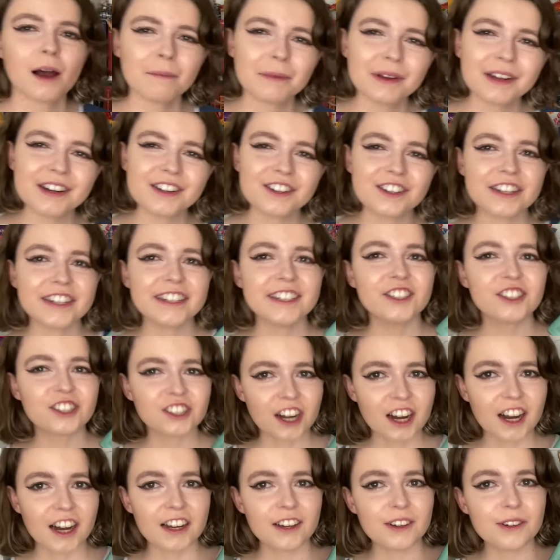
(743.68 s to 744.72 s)
gonna say
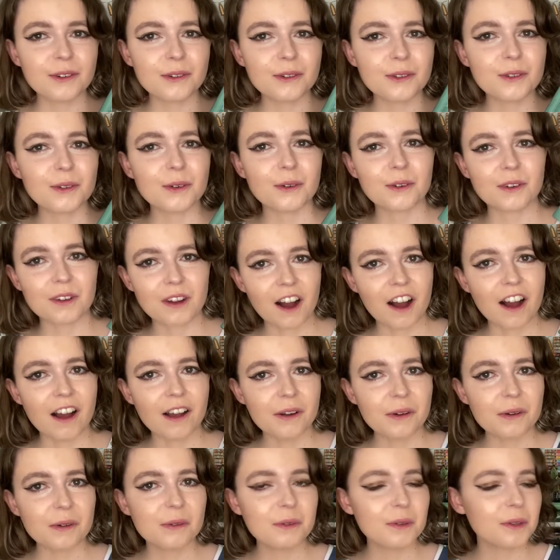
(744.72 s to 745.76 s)
Giles or
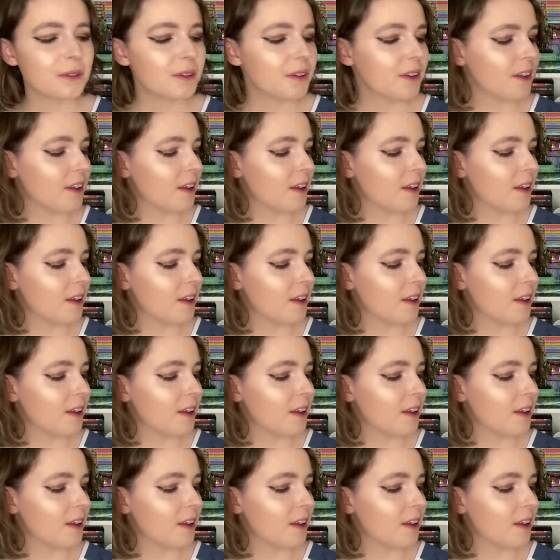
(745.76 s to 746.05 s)
Giles.